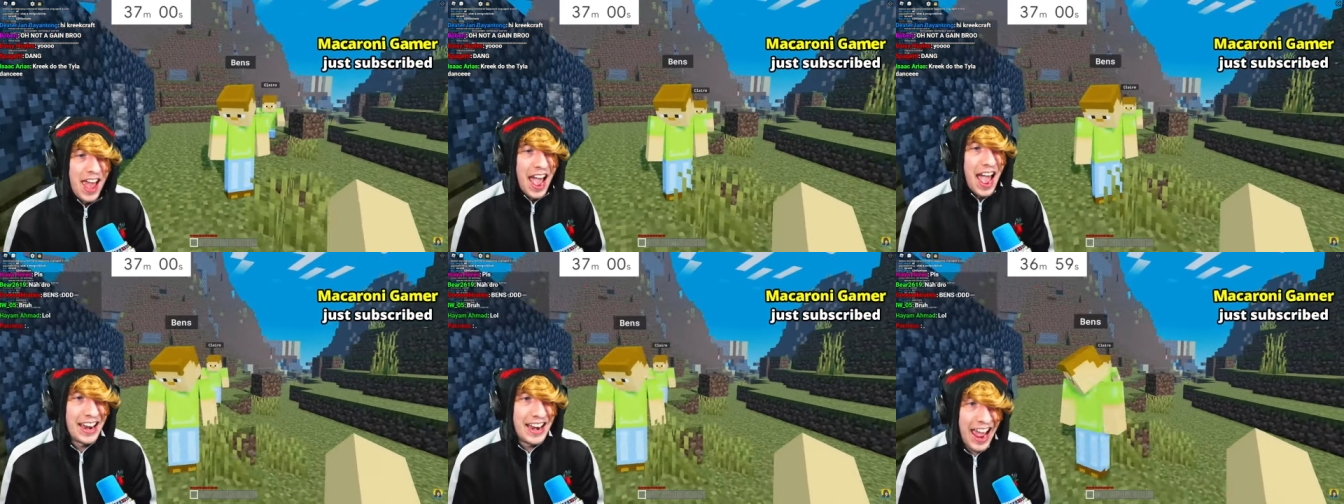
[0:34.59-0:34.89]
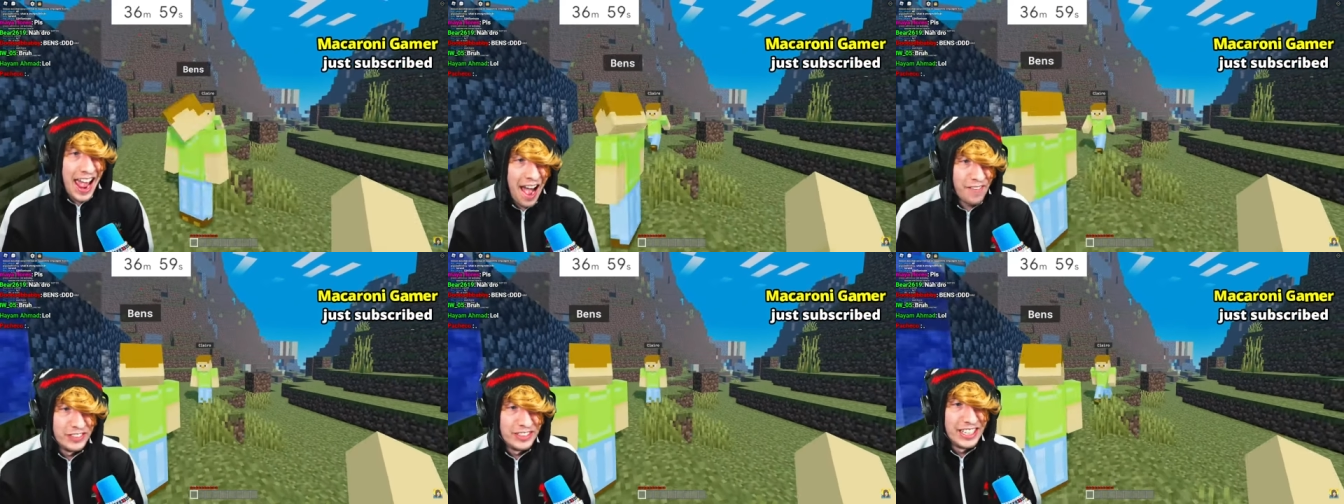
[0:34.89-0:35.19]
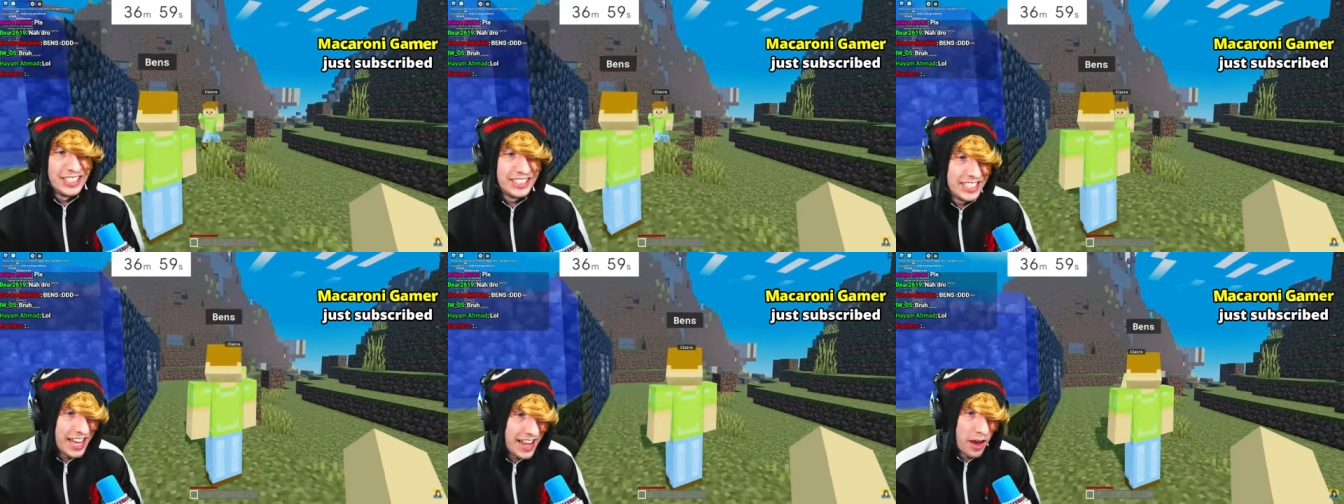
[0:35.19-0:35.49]
and having
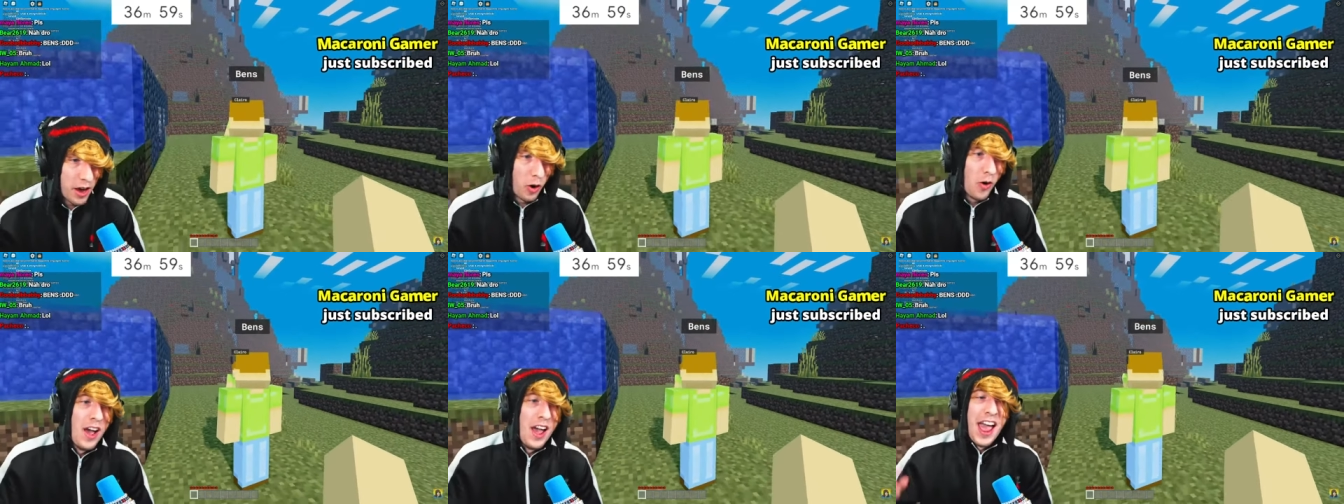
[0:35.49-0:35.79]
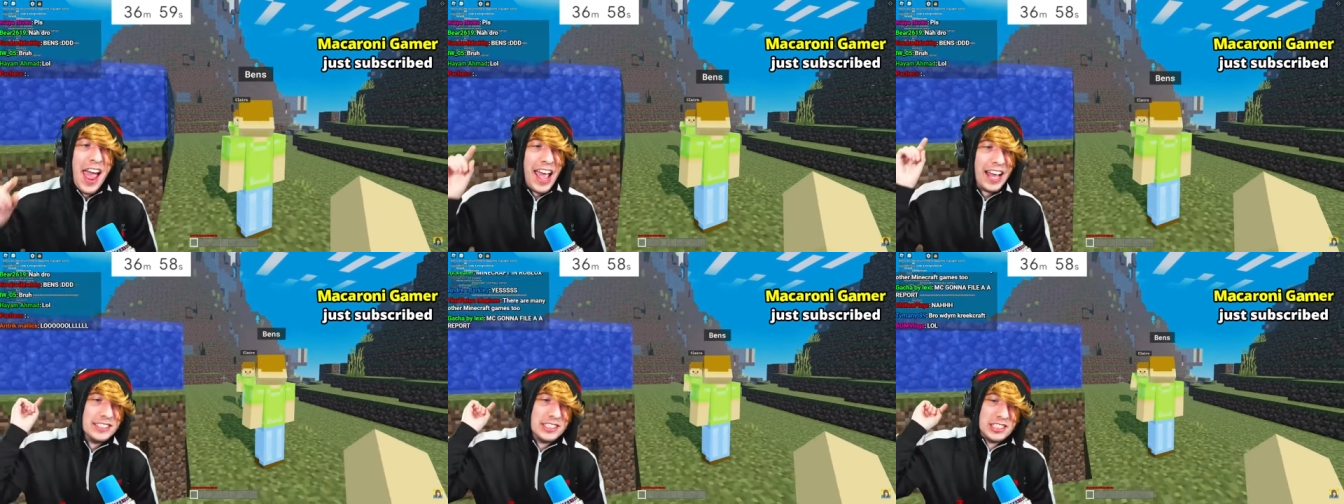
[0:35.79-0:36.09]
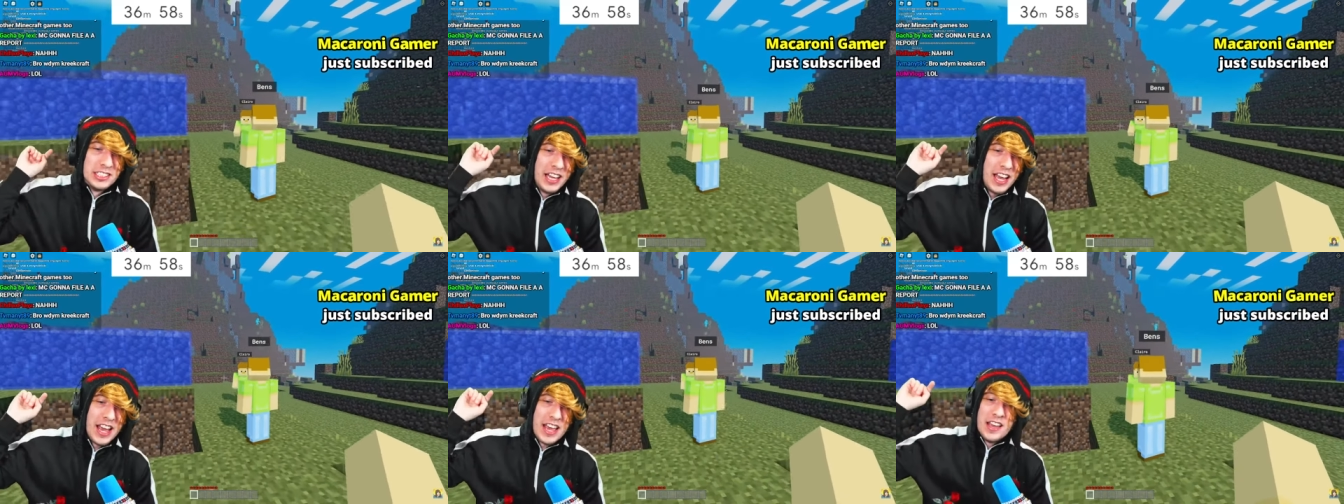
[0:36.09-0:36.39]
the deal and
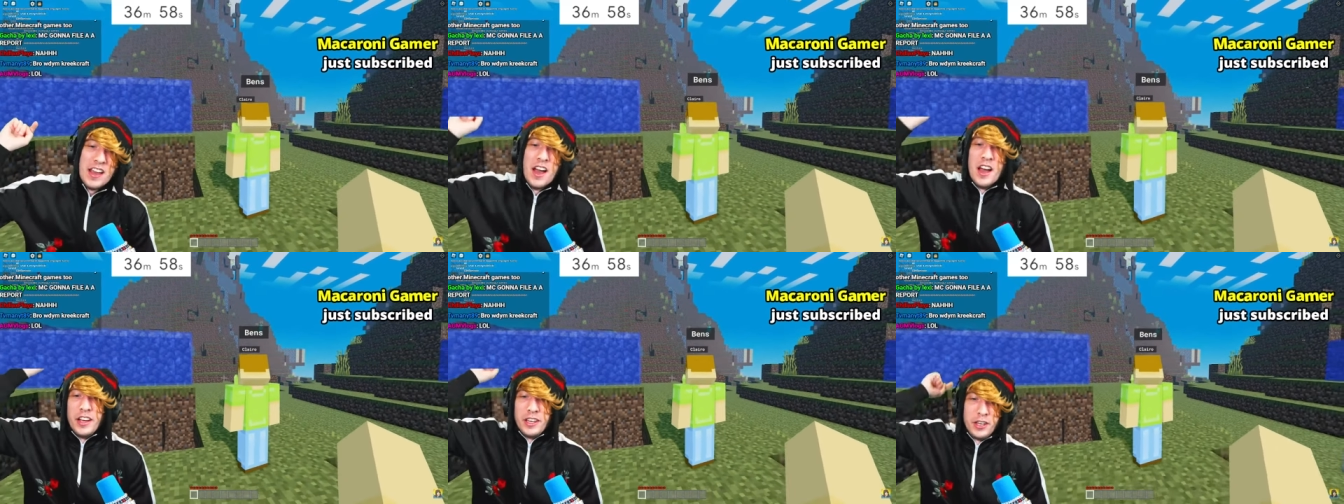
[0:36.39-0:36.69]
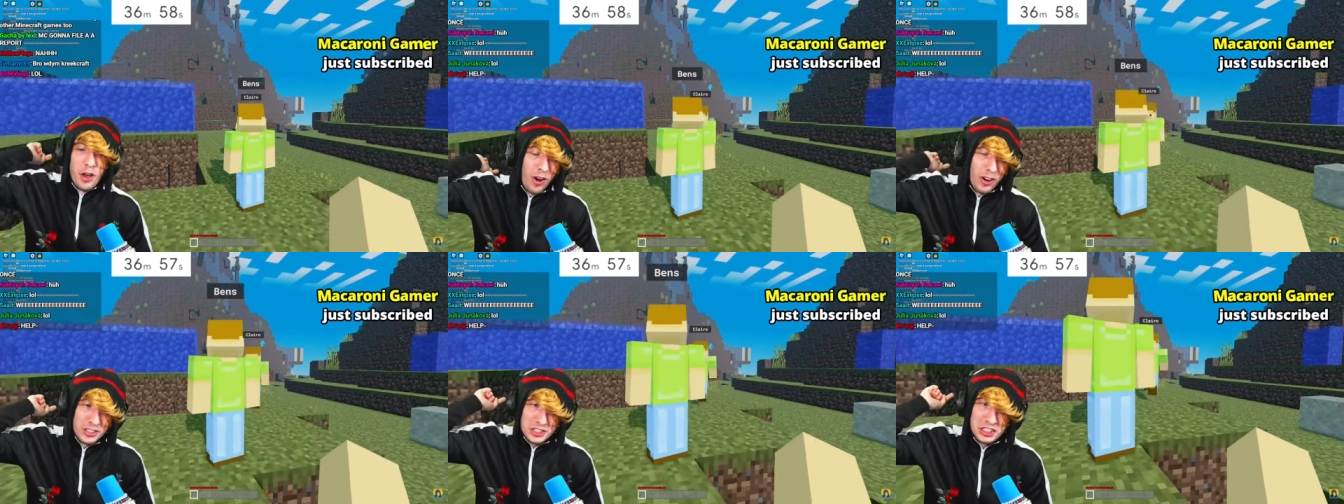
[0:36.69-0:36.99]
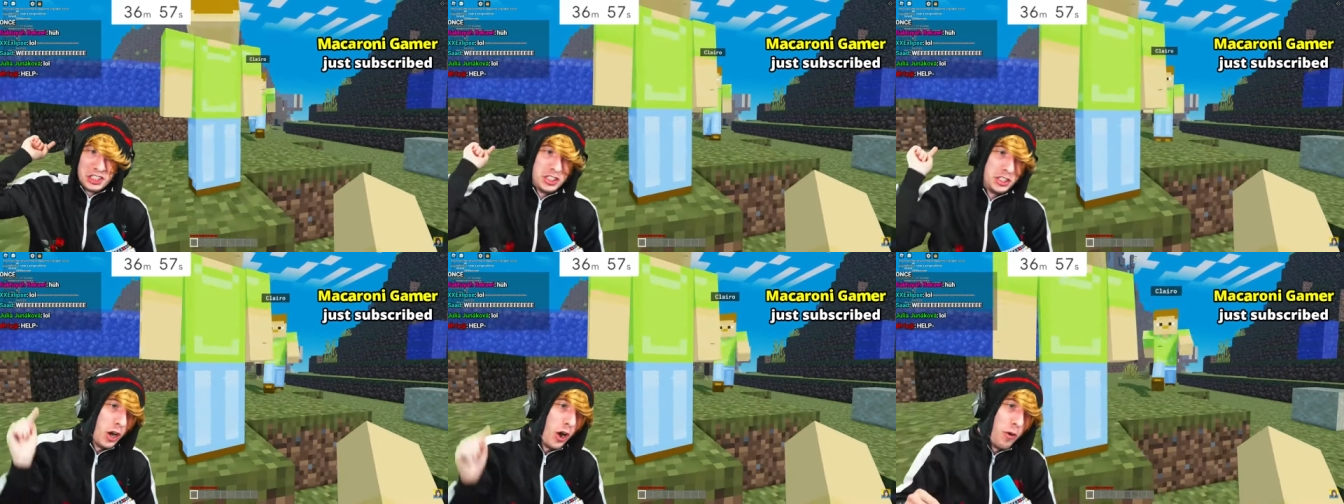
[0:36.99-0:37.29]
see your
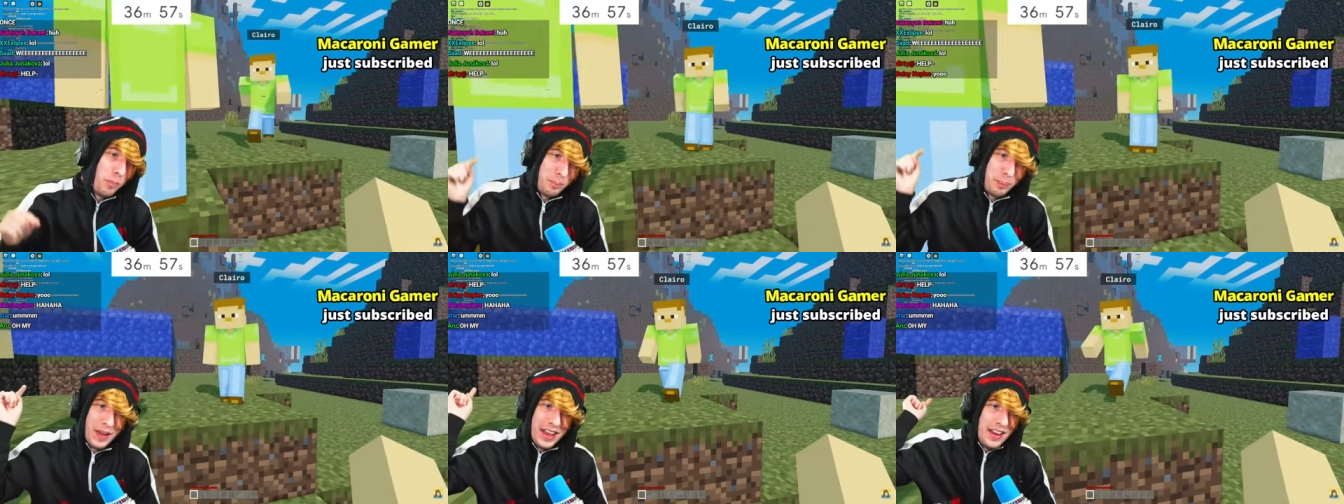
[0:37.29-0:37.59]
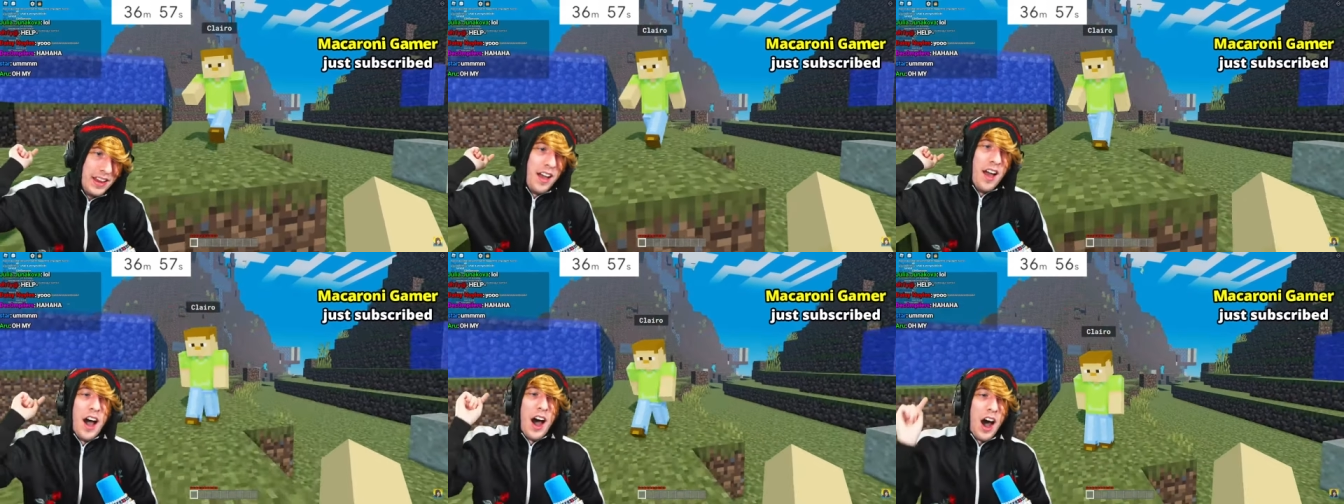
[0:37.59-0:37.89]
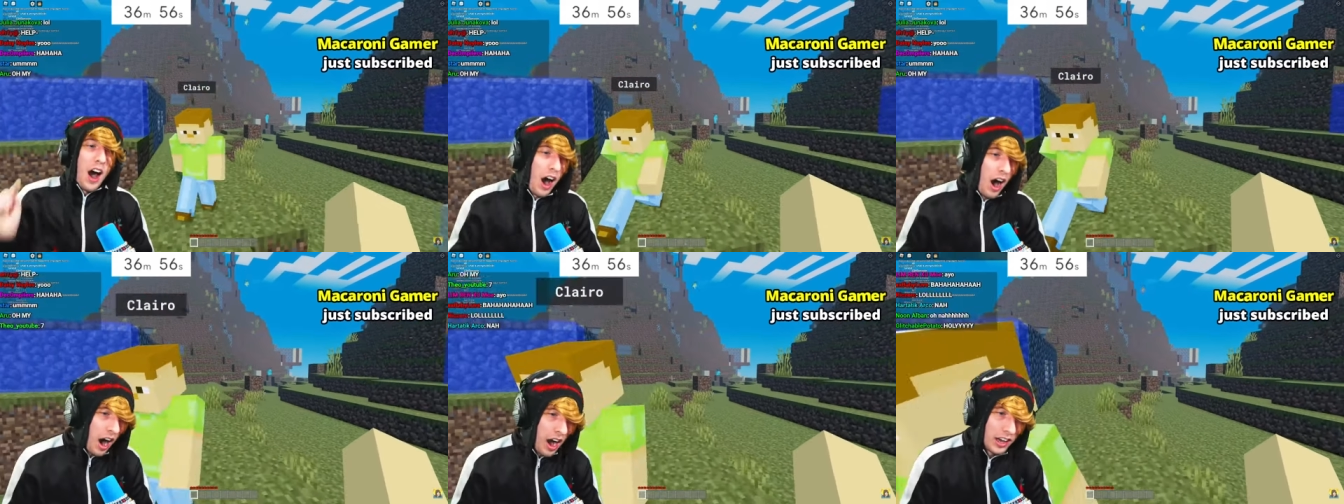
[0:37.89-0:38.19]
stupid
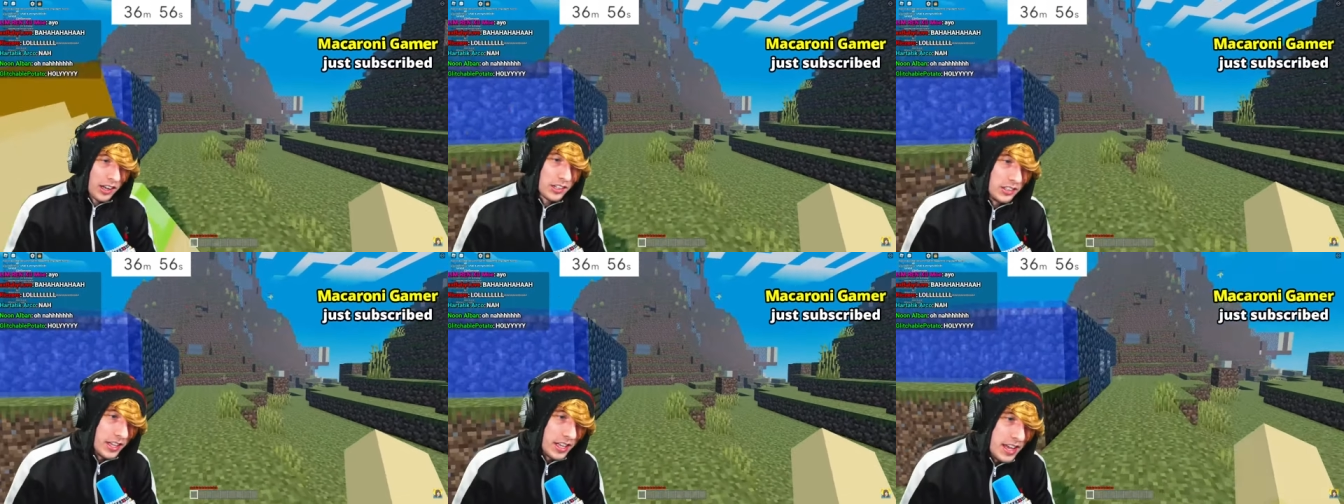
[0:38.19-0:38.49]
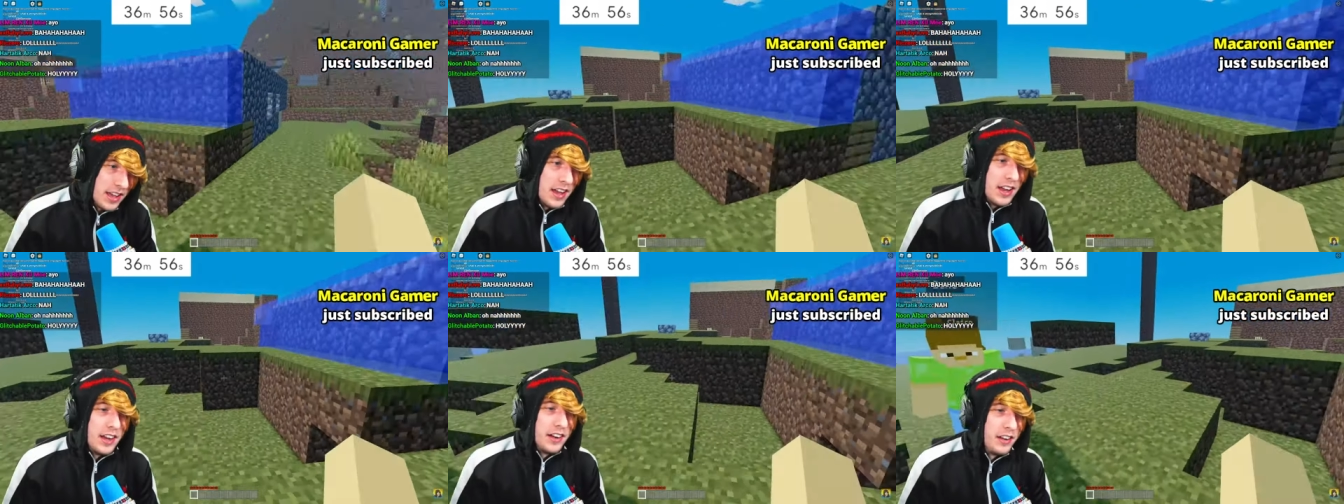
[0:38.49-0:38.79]
ugly,